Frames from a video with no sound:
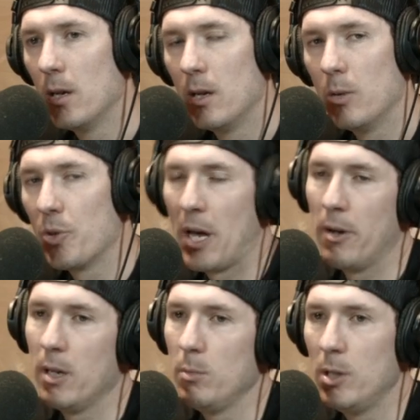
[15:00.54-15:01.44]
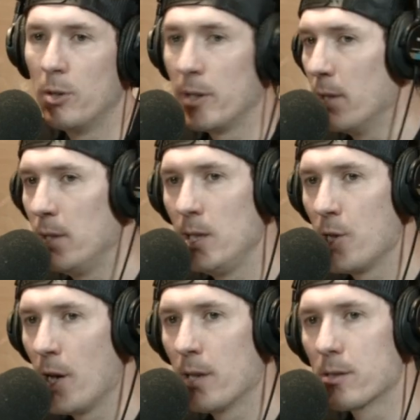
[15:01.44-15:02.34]
Without him, you don't get
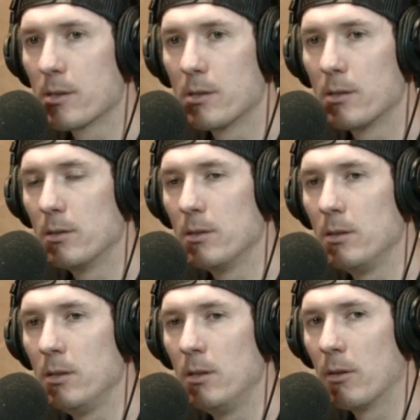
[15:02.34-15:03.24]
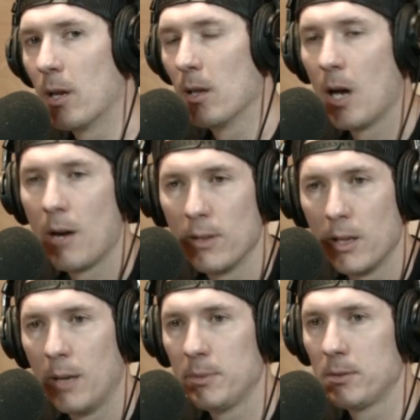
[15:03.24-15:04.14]
DJs. You don't get lava
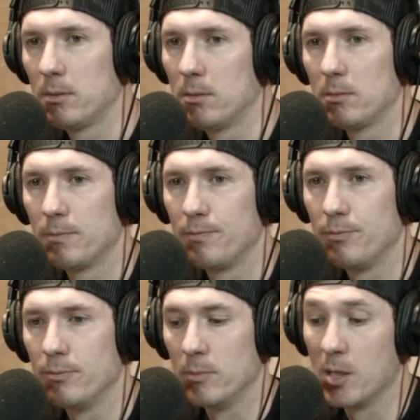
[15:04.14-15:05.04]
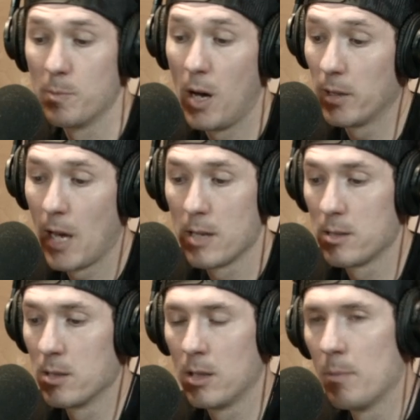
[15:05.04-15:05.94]
lamps. This podcast
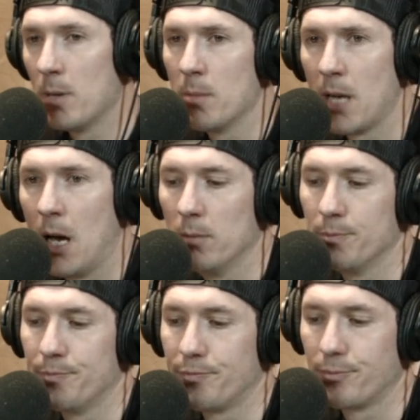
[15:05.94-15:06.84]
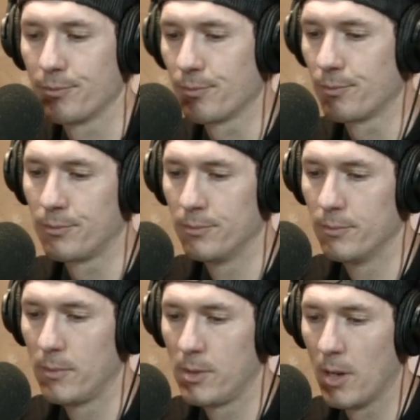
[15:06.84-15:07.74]
doesn't get pumped out.
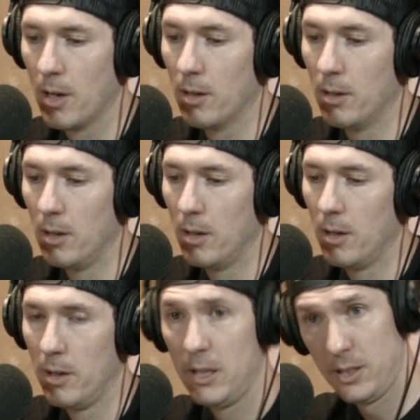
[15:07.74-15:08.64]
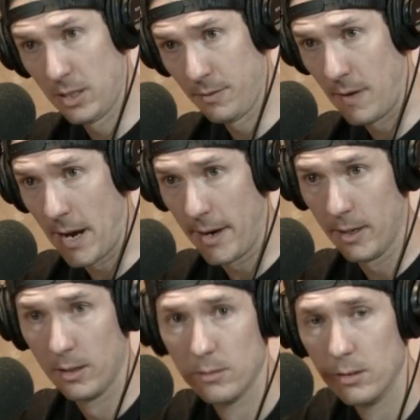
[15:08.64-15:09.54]
So he's just
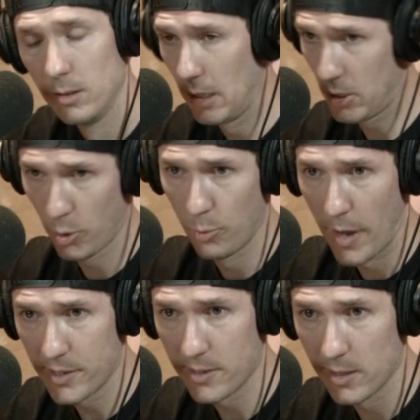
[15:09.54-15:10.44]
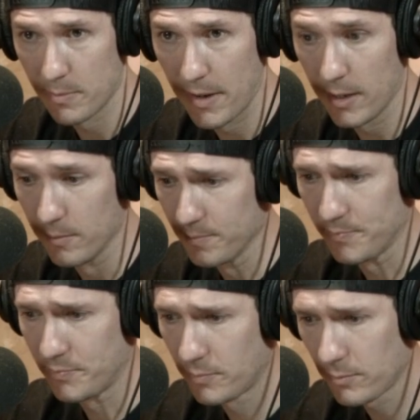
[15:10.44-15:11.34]
fire. True Renaissance man.
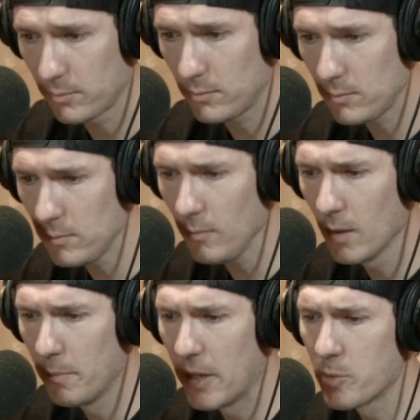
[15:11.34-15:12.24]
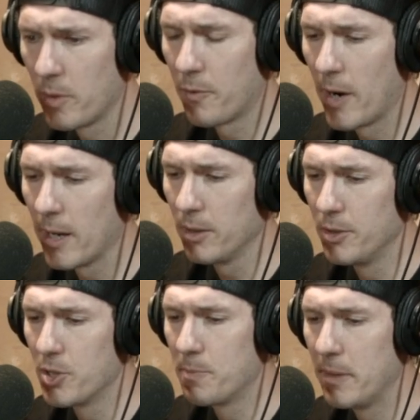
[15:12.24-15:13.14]
Benjamin Franklin,
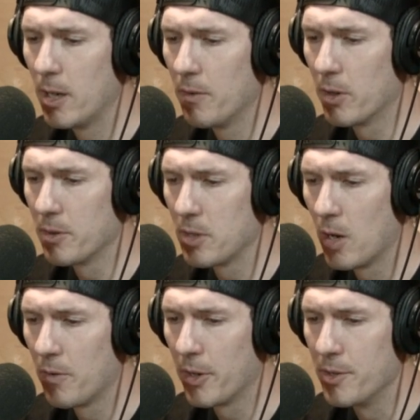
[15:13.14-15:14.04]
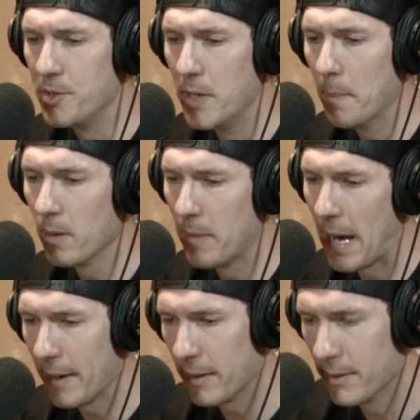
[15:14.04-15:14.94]
dude, just being over there
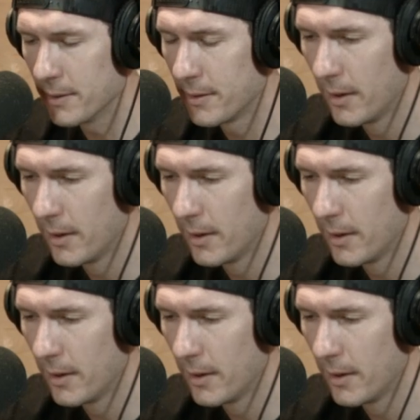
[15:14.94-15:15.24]
diplomating, dude.